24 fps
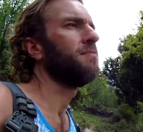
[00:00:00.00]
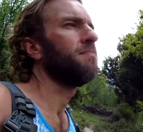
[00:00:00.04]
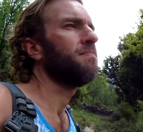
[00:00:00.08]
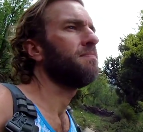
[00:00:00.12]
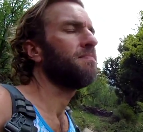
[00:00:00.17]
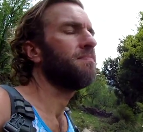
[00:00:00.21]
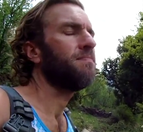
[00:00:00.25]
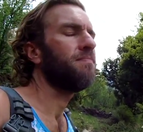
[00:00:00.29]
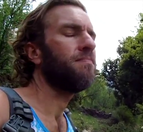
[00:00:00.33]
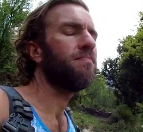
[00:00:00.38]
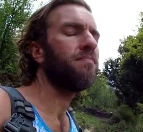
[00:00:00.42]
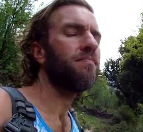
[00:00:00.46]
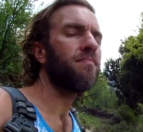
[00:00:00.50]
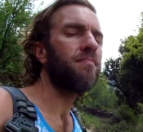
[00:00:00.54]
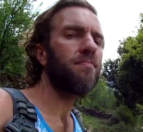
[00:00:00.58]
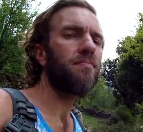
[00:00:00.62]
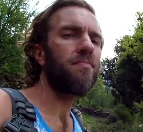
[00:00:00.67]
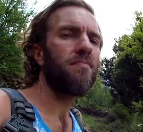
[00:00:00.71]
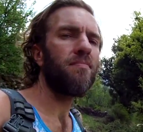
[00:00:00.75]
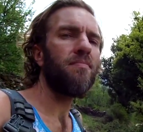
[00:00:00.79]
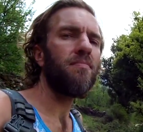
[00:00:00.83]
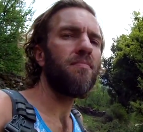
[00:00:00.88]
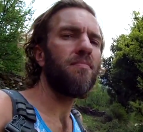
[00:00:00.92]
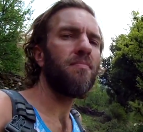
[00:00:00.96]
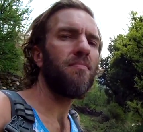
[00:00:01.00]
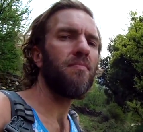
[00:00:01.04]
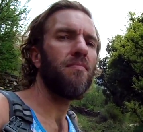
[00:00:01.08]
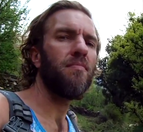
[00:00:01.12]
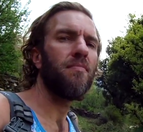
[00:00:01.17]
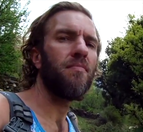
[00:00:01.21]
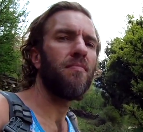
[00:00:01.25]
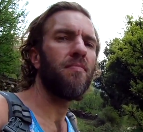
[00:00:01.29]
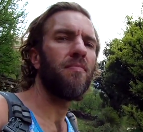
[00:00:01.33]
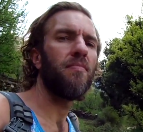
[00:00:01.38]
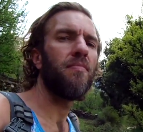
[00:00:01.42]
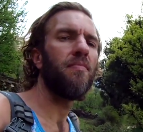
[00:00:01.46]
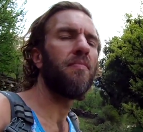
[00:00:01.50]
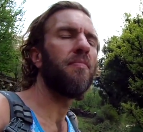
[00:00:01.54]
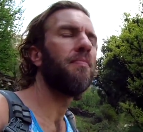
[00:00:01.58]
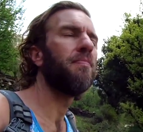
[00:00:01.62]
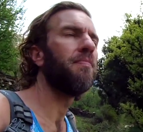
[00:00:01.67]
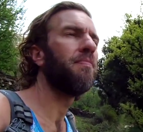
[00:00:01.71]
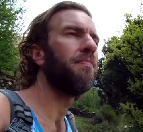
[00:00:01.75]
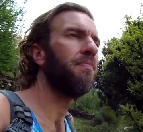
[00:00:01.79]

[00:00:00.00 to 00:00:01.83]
Nobody speaks.